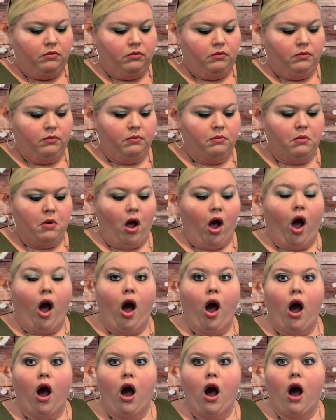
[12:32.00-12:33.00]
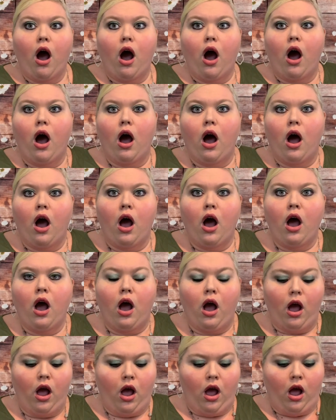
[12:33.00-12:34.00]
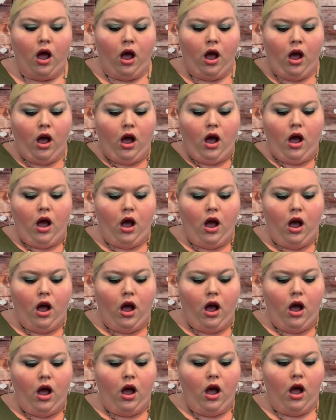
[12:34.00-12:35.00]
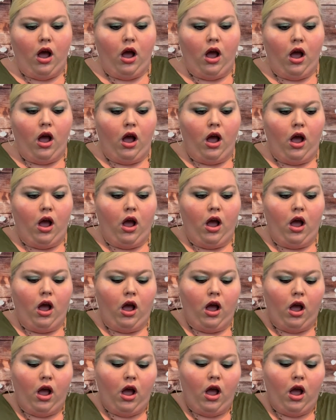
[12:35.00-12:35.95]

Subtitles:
Nobody speaks.